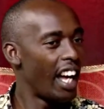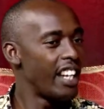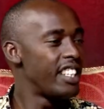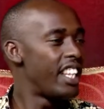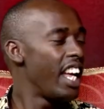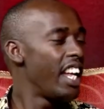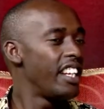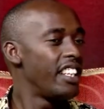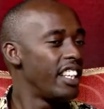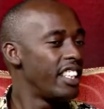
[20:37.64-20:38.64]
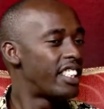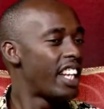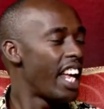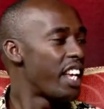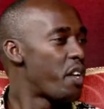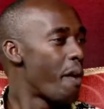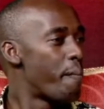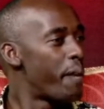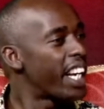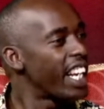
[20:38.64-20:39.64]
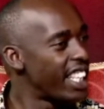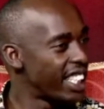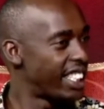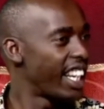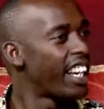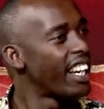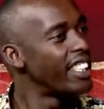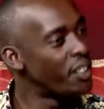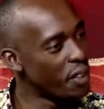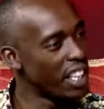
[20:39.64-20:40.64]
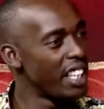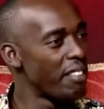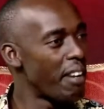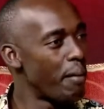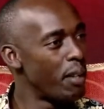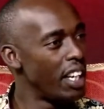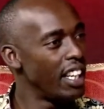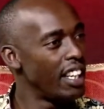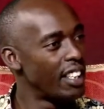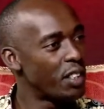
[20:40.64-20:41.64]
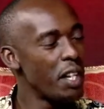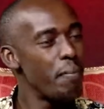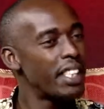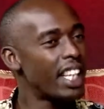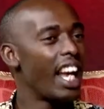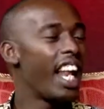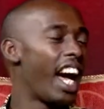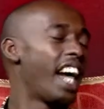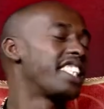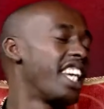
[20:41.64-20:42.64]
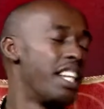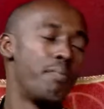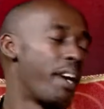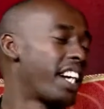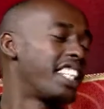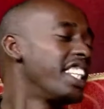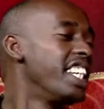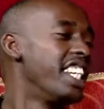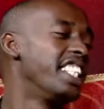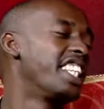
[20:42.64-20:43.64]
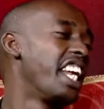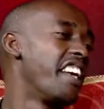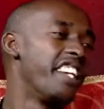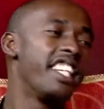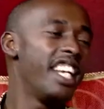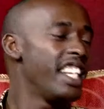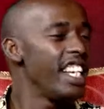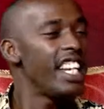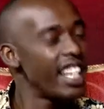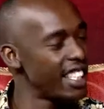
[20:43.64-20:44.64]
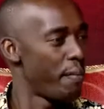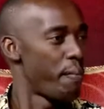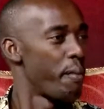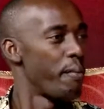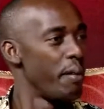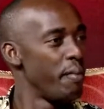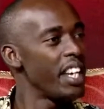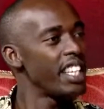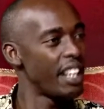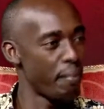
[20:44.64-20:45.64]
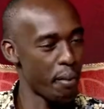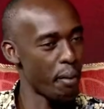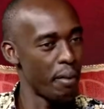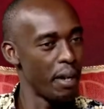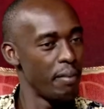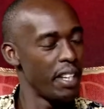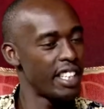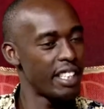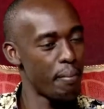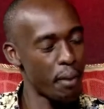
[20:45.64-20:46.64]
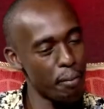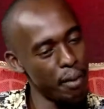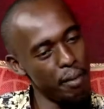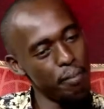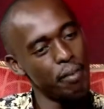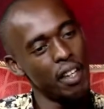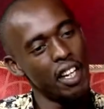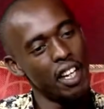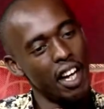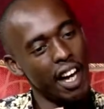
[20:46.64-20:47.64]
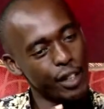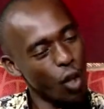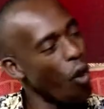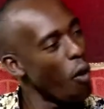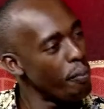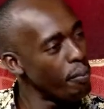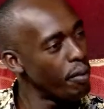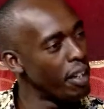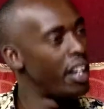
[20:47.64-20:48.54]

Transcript: and then it's like you're breaking the secrets within the family. So it basically has an impact in each and every. It is a problem. It is a problem. It is a problem at home,